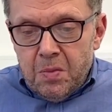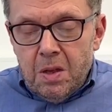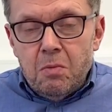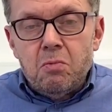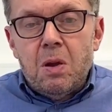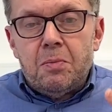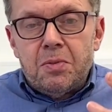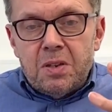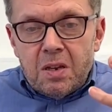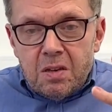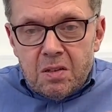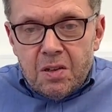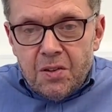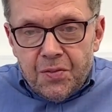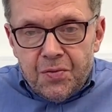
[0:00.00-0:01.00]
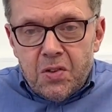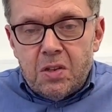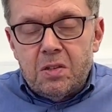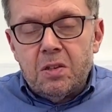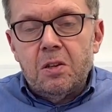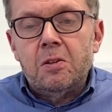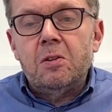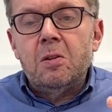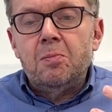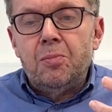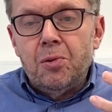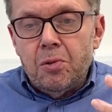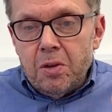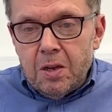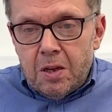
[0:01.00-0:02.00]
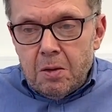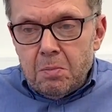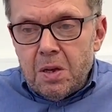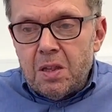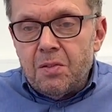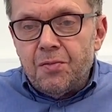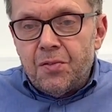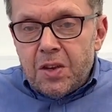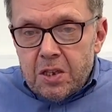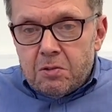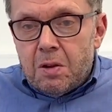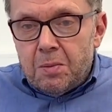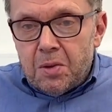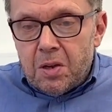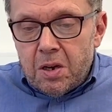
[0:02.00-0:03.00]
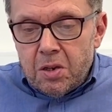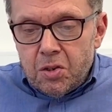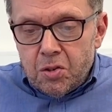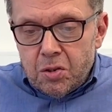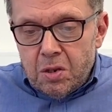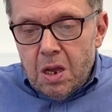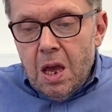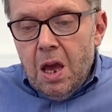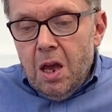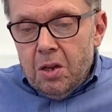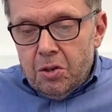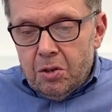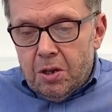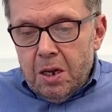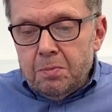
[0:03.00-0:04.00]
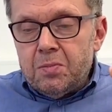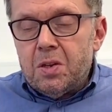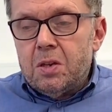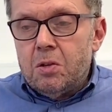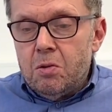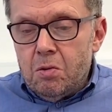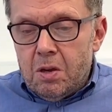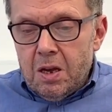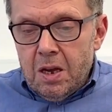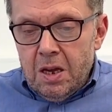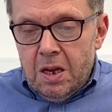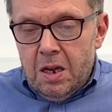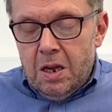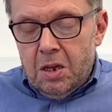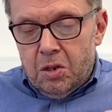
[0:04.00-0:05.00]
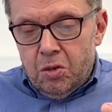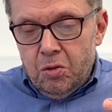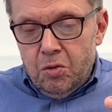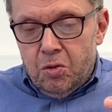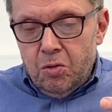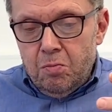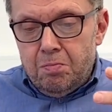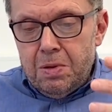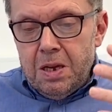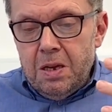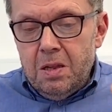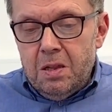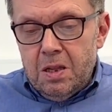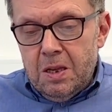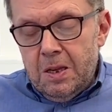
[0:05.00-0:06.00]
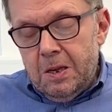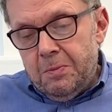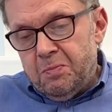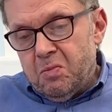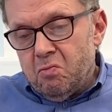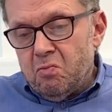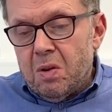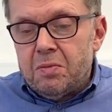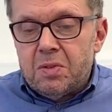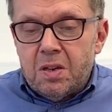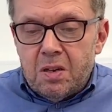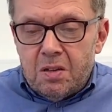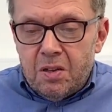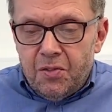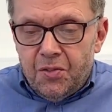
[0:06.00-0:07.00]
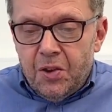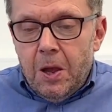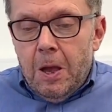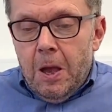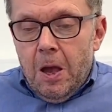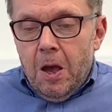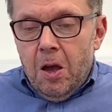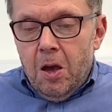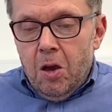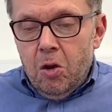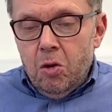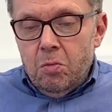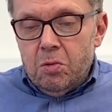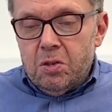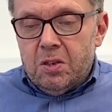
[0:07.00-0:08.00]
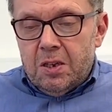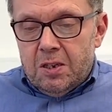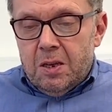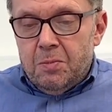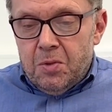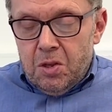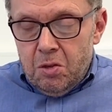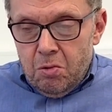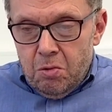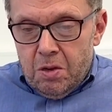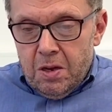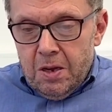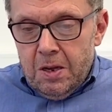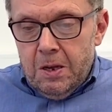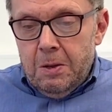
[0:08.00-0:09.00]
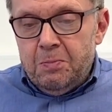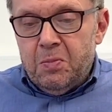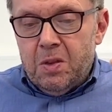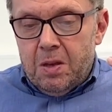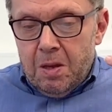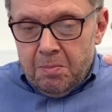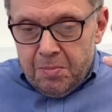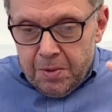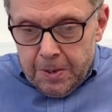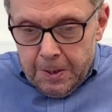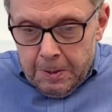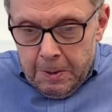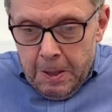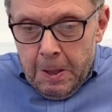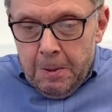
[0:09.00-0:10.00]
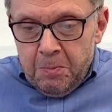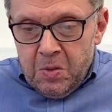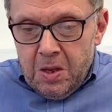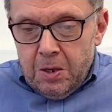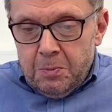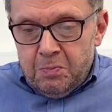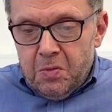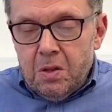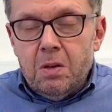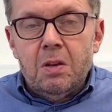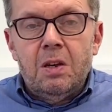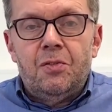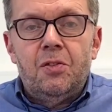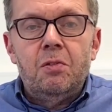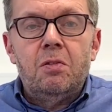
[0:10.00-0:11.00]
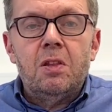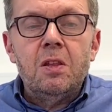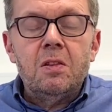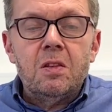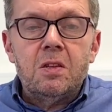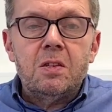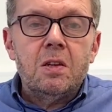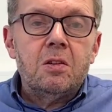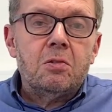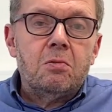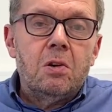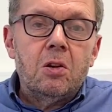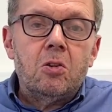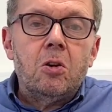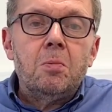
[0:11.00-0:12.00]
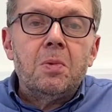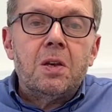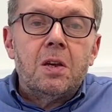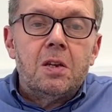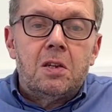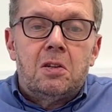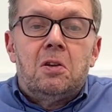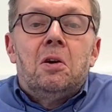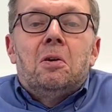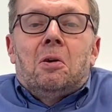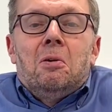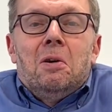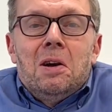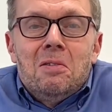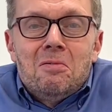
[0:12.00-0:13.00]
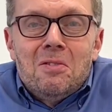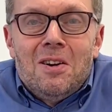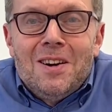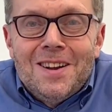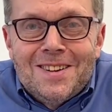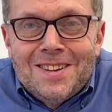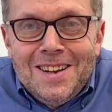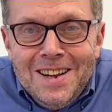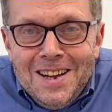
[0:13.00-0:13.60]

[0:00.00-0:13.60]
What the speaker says: representative, the senior employee, can make the visa application to come to the UK to be the representative who will set up the UK company. Now, if you think this sounds quite complicated, you're quite right.